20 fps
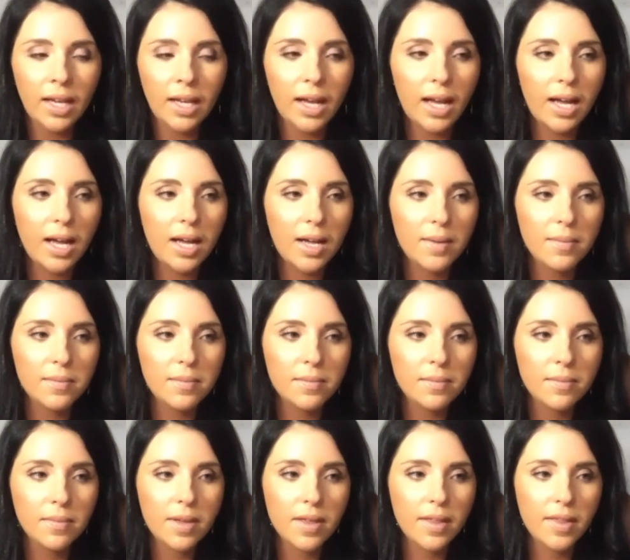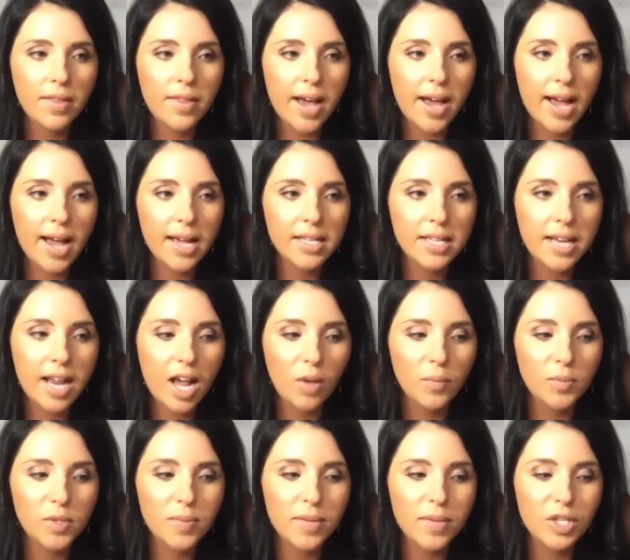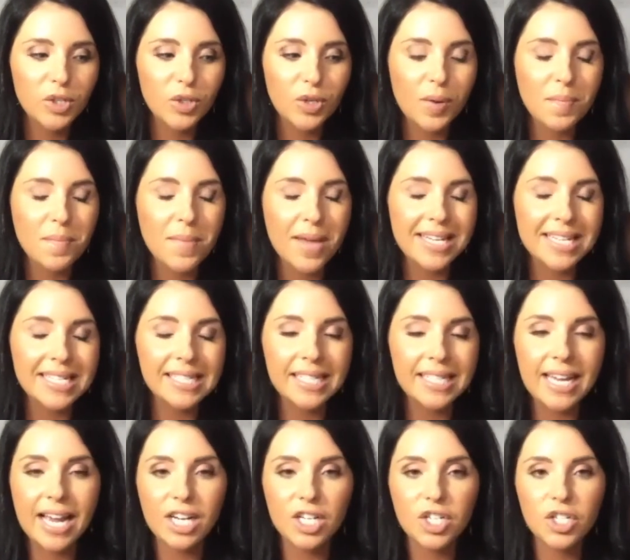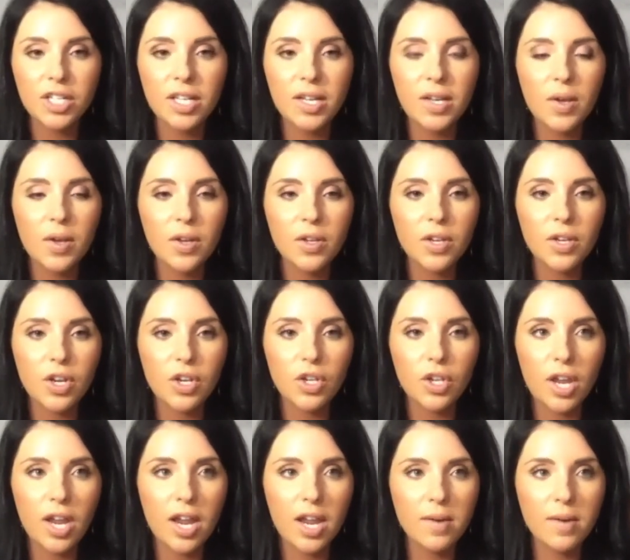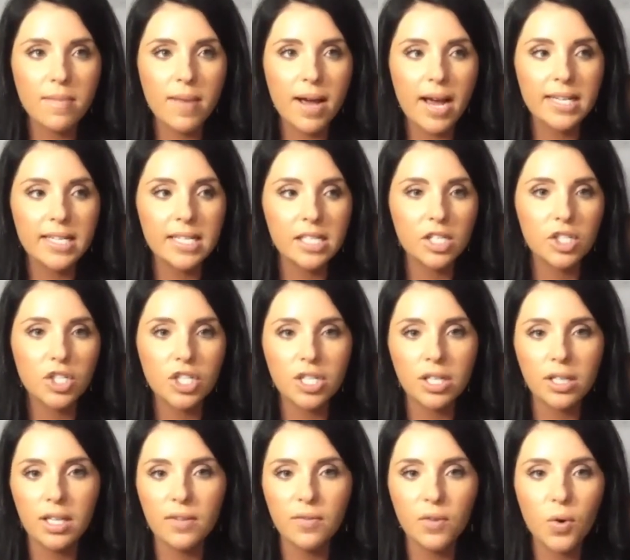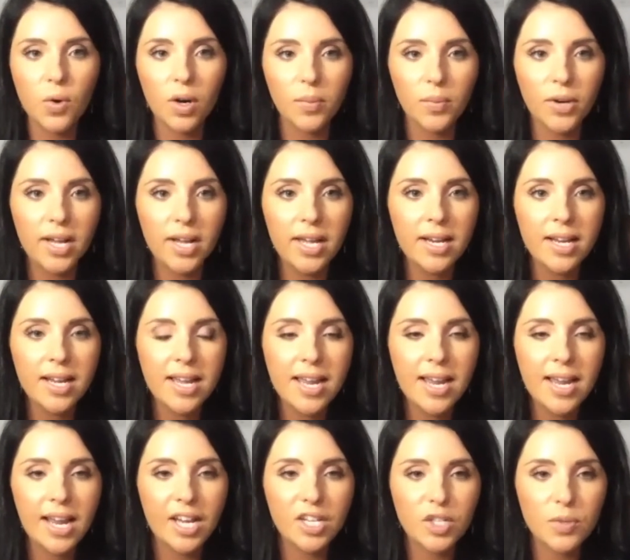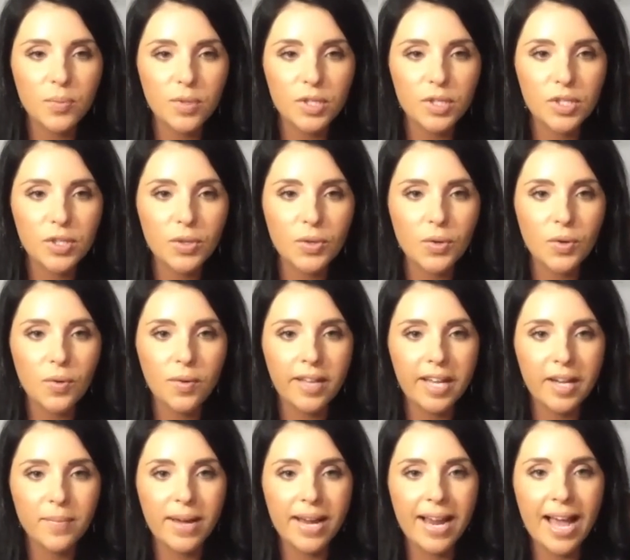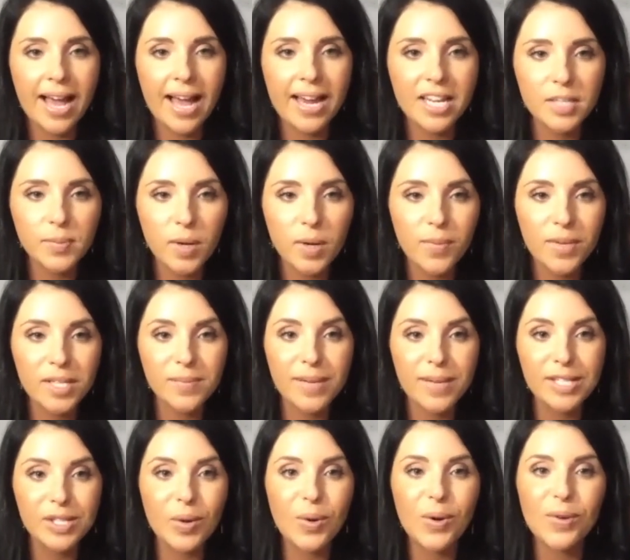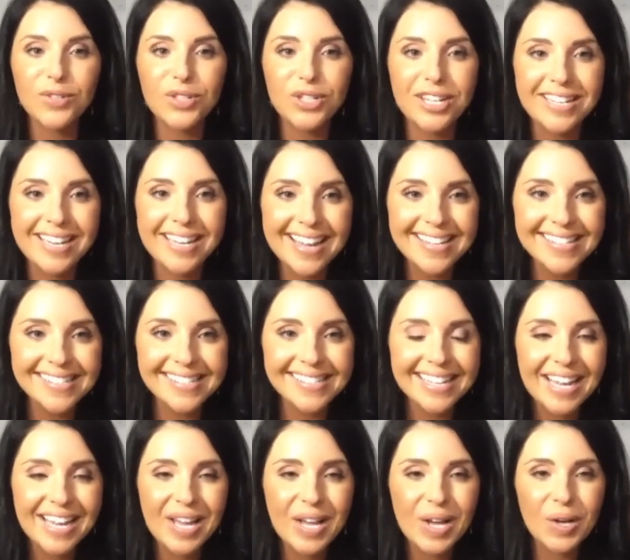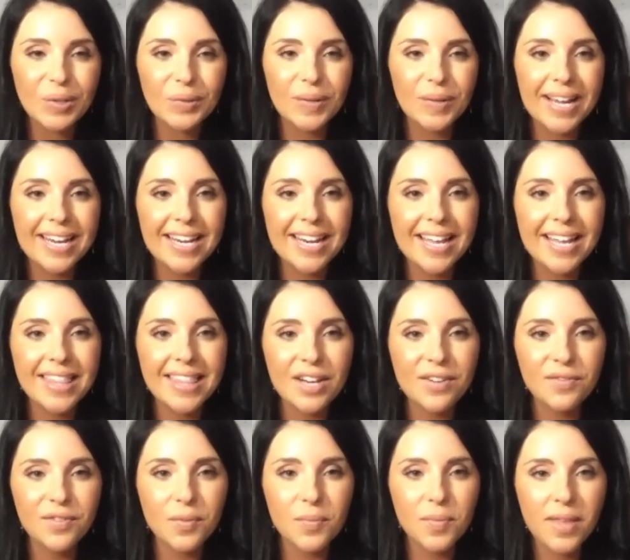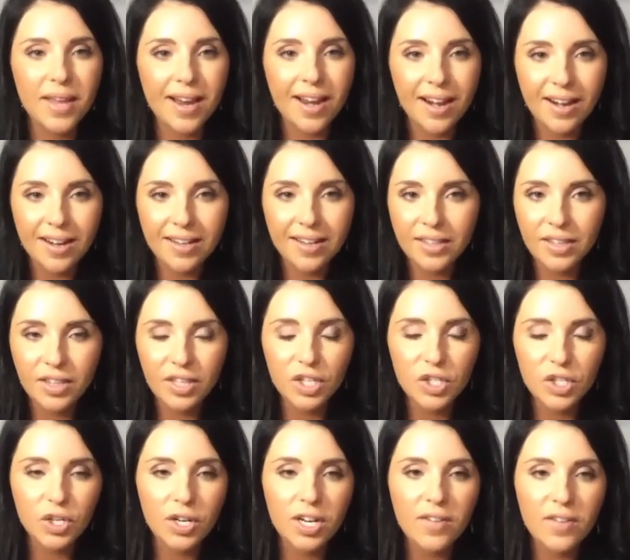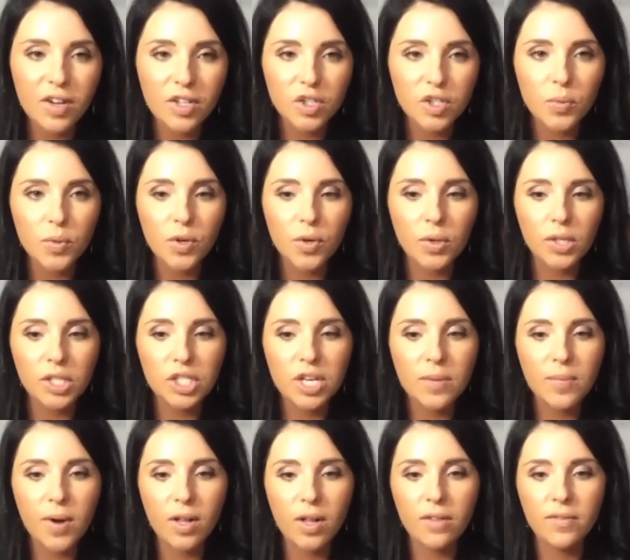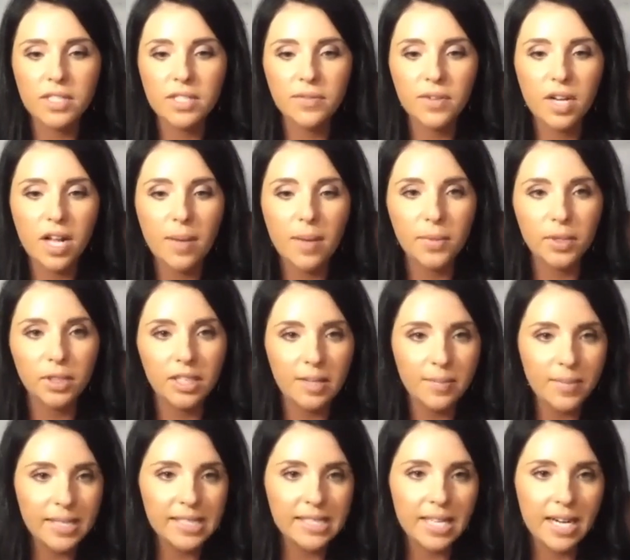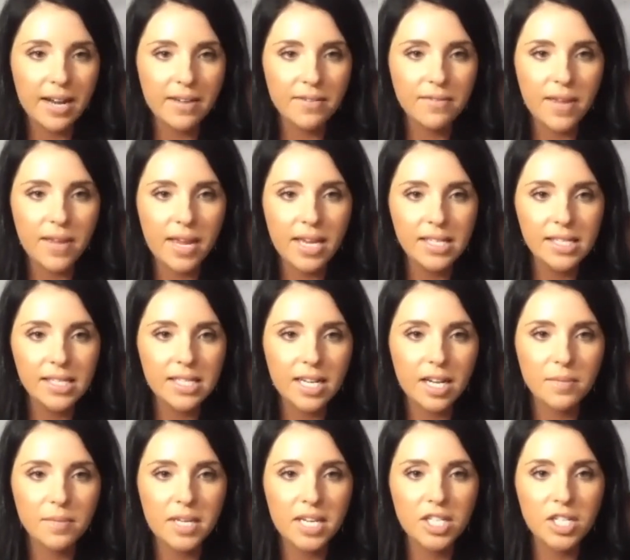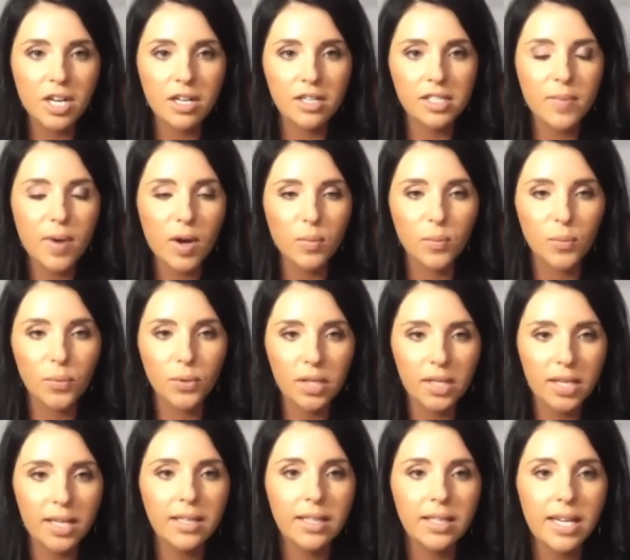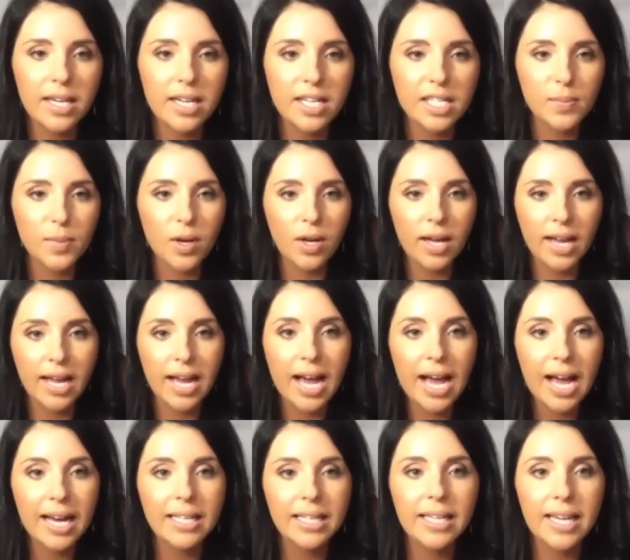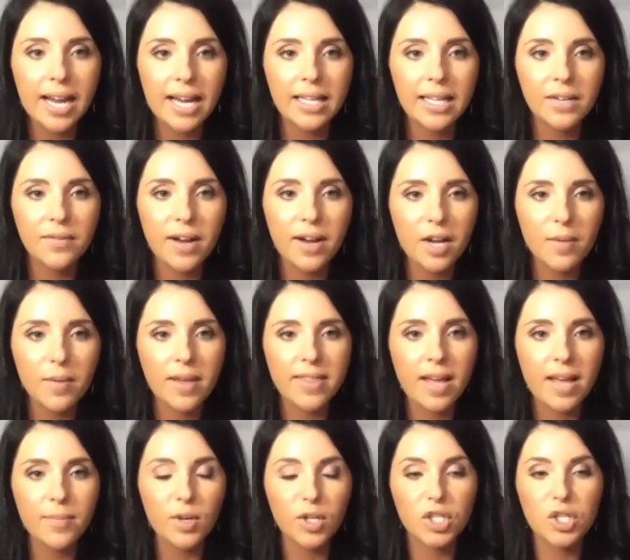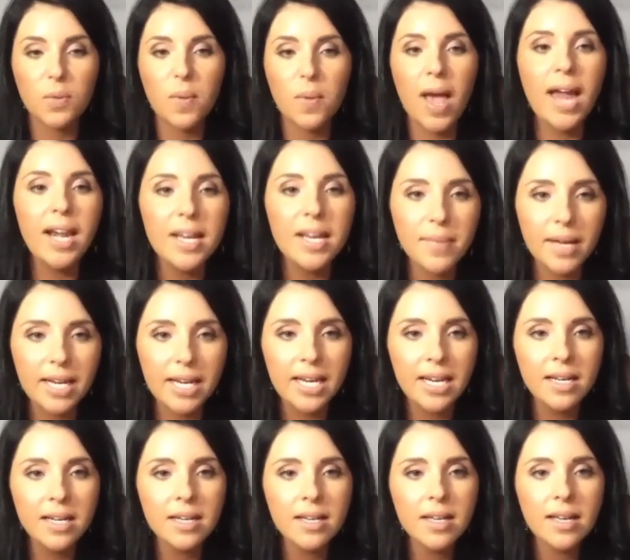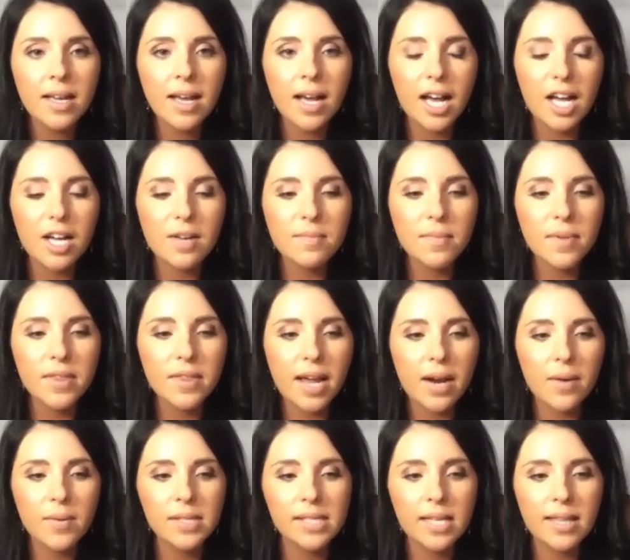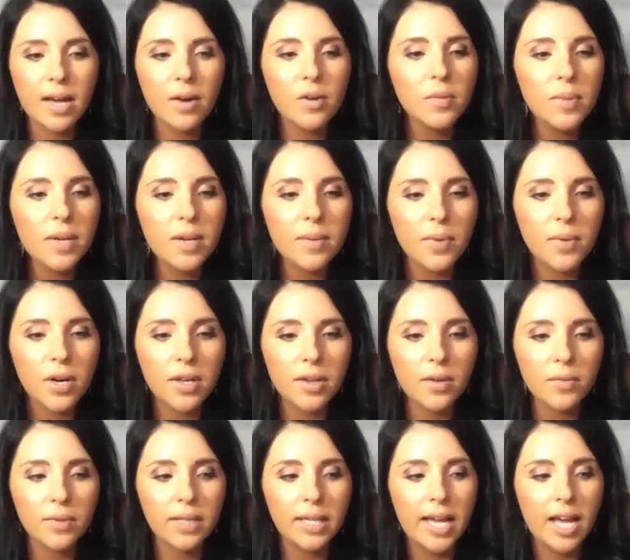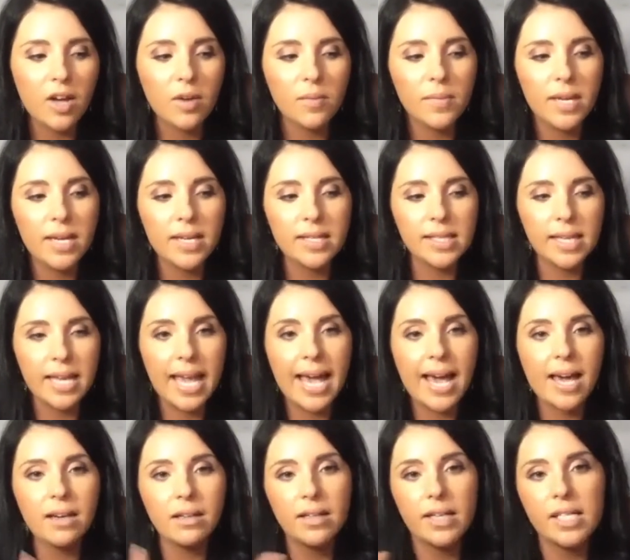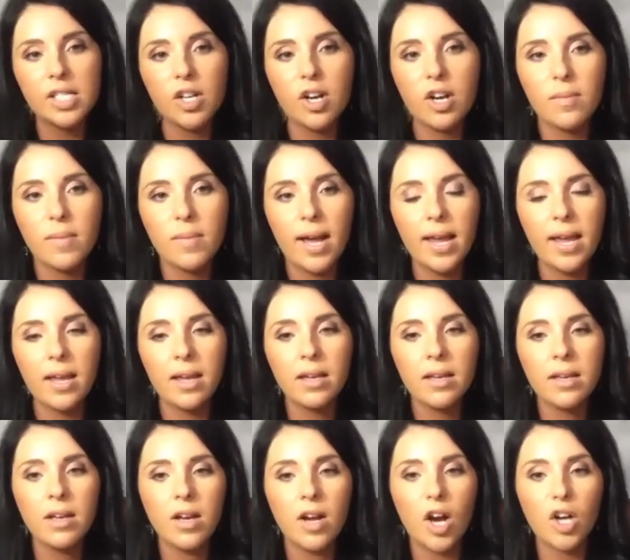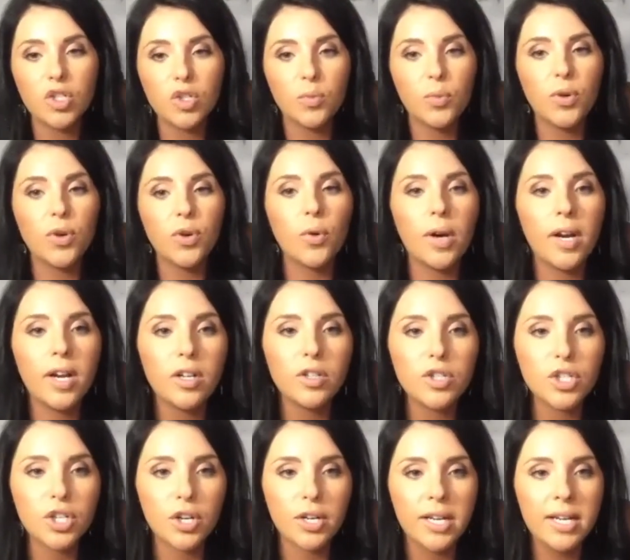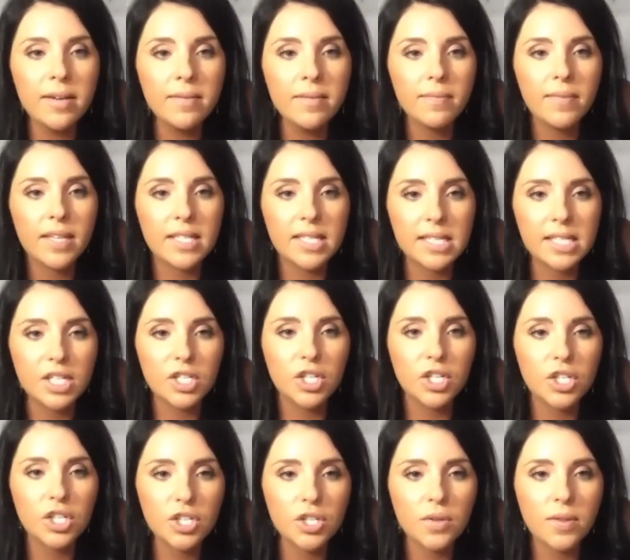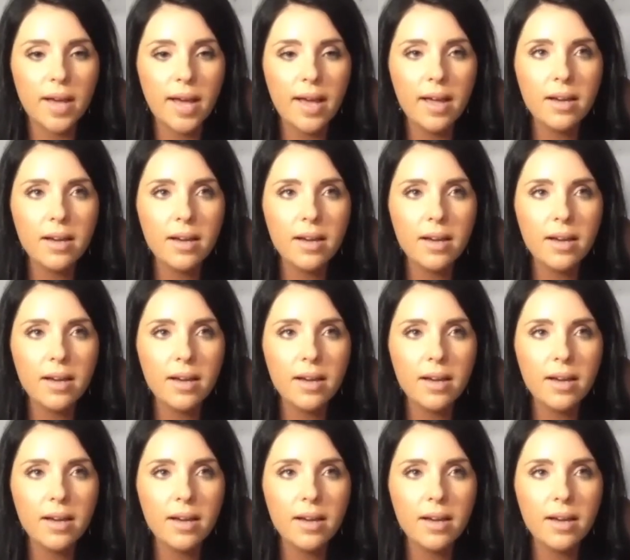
That helped me tremendously actually in my decision to leave corporate and to pursue like my highest purpose, my zone of genius, right? And then from there, in the journey of entrepreneurship, all of the different upper limits that I faced, he talks about brilliantly in his book. I highly, highly recommend that book to anybody. But I would say that would be a book that really helped me as a catalyst on my entrepreneurial journey, the decision to do that.